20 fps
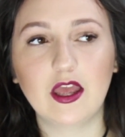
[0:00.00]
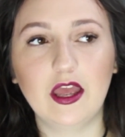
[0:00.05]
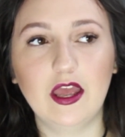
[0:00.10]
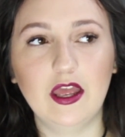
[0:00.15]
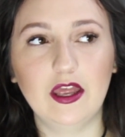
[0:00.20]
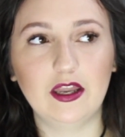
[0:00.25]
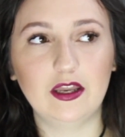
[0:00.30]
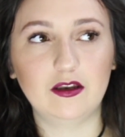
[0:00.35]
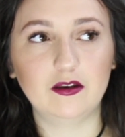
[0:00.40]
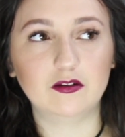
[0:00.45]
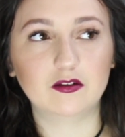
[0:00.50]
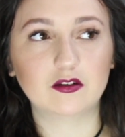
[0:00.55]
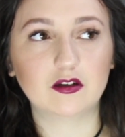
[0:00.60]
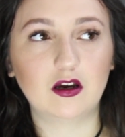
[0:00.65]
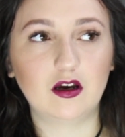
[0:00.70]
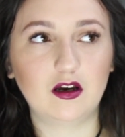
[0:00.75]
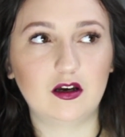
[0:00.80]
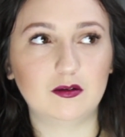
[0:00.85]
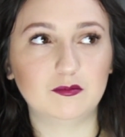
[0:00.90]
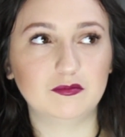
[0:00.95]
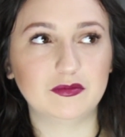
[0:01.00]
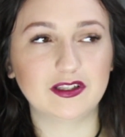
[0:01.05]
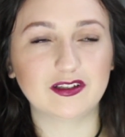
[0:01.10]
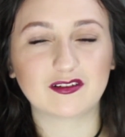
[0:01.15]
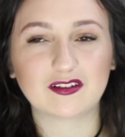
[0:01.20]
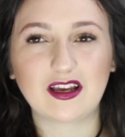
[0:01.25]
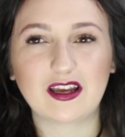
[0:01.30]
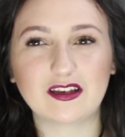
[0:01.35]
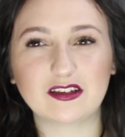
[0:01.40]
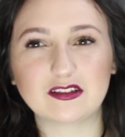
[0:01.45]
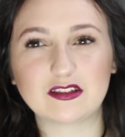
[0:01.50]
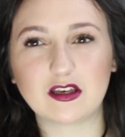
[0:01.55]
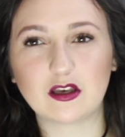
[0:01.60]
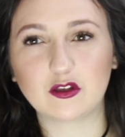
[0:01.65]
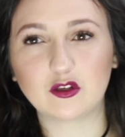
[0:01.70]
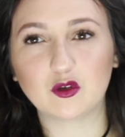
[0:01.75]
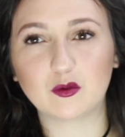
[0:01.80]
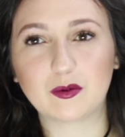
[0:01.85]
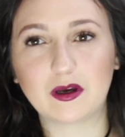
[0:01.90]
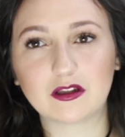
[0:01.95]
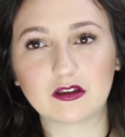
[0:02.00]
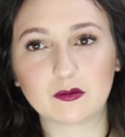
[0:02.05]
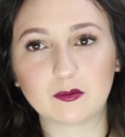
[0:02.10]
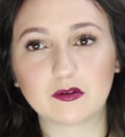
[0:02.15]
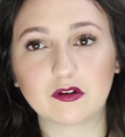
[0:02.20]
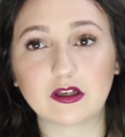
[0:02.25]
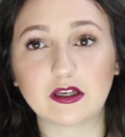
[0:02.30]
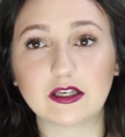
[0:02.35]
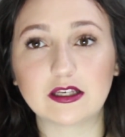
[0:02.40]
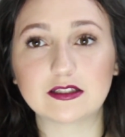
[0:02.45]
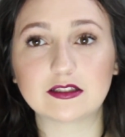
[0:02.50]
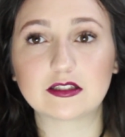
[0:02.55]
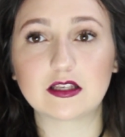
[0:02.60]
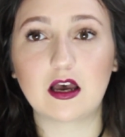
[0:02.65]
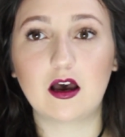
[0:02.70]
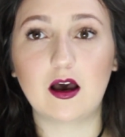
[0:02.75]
and it'll kind of tell you about the place,